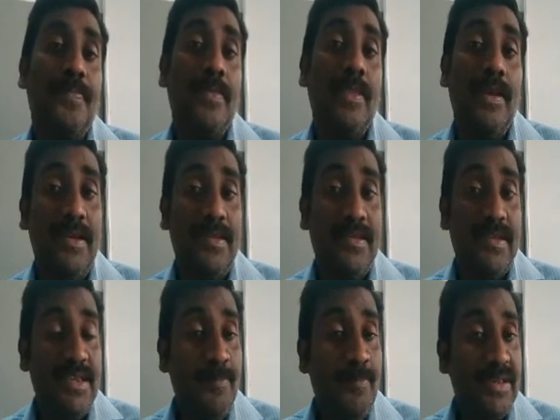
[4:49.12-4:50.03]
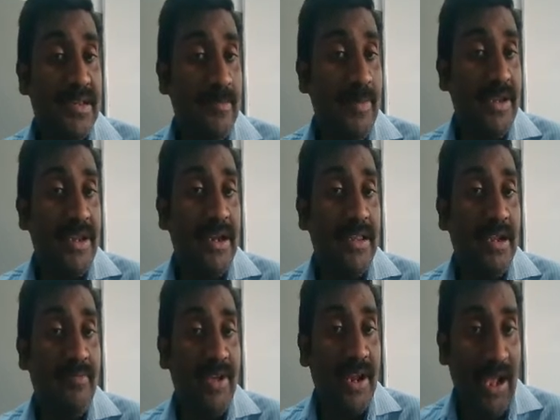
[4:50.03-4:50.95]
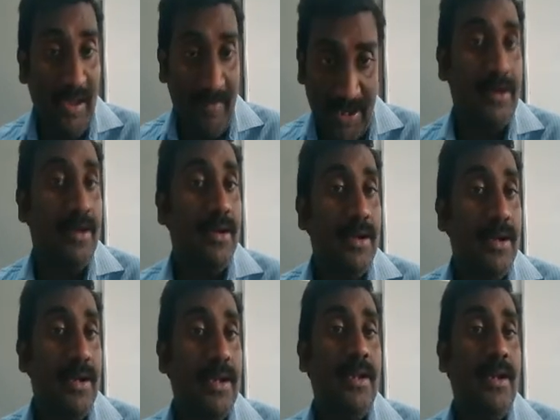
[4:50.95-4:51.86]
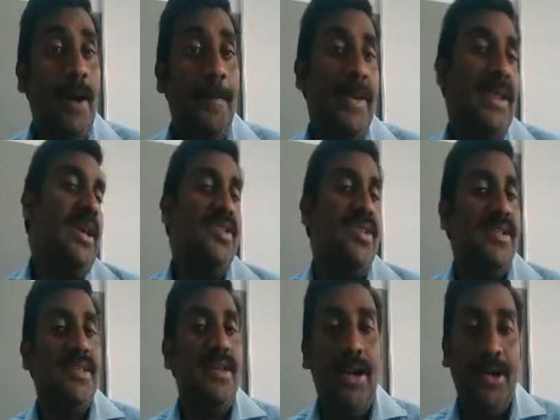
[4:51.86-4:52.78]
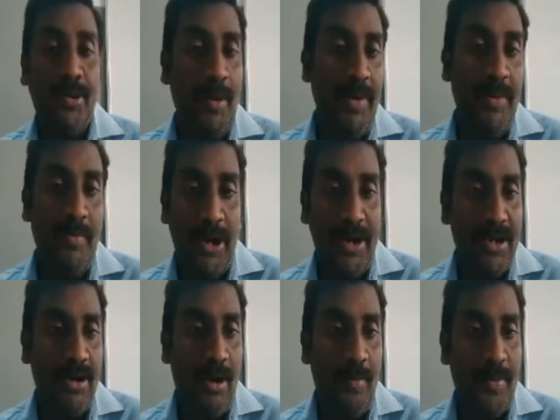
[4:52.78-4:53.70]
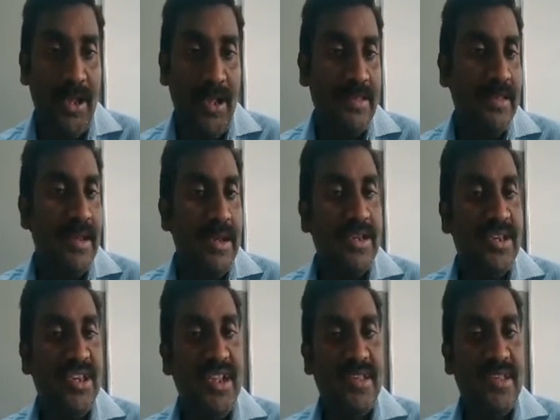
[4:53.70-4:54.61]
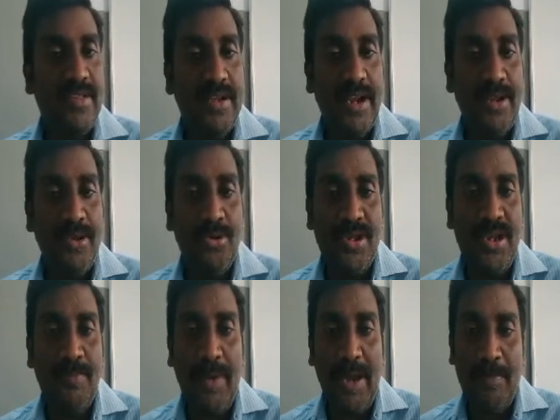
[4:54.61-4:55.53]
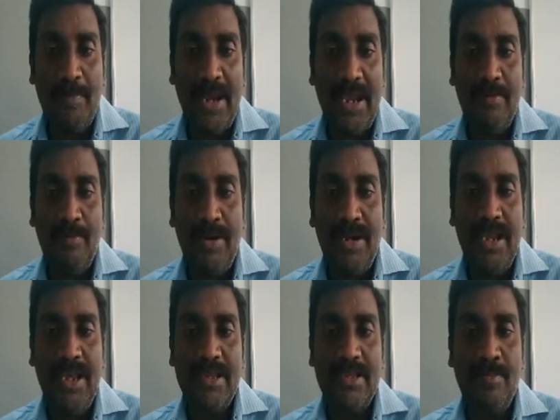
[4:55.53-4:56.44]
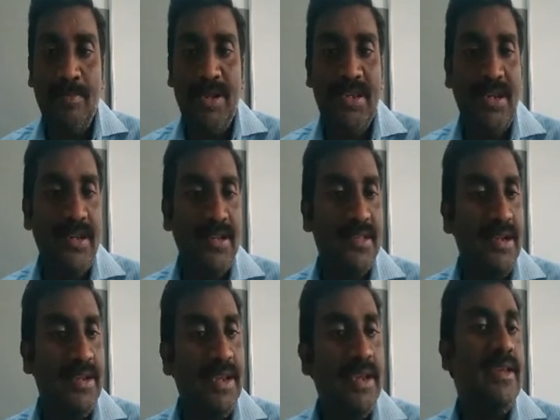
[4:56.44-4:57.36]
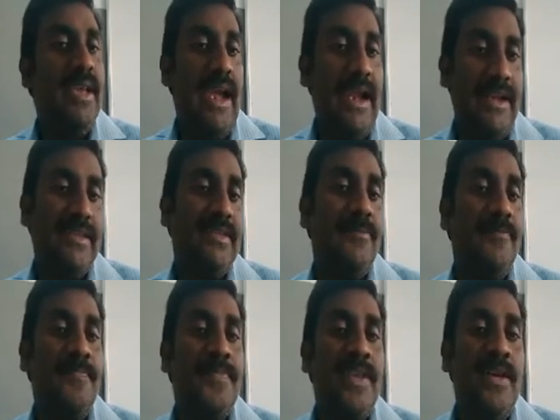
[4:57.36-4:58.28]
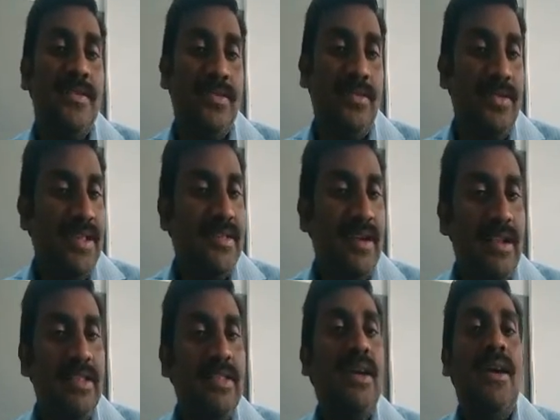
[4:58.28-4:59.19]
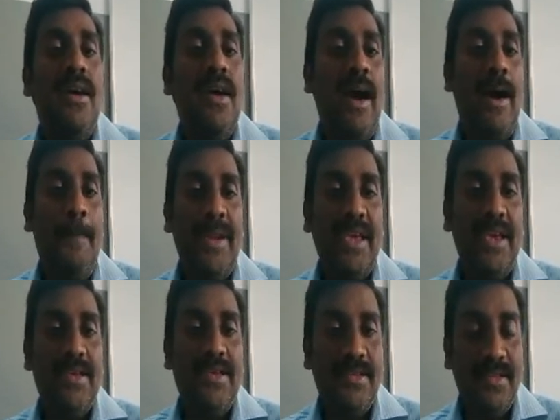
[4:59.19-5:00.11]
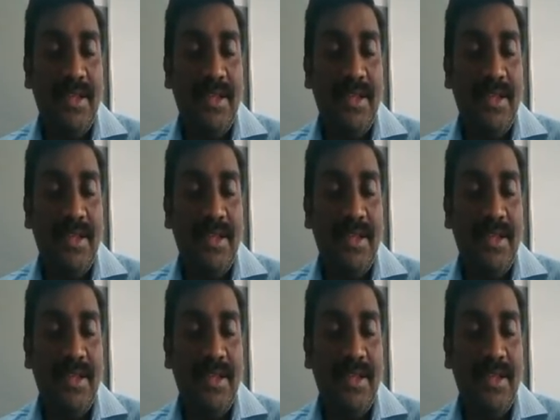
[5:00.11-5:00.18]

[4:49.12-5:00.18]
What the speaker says: it is the cheapest material that we are having. Applications: automobile body components, sheets that are used in pipeline, buildings, bridges, and tin cans. So these are all the applications there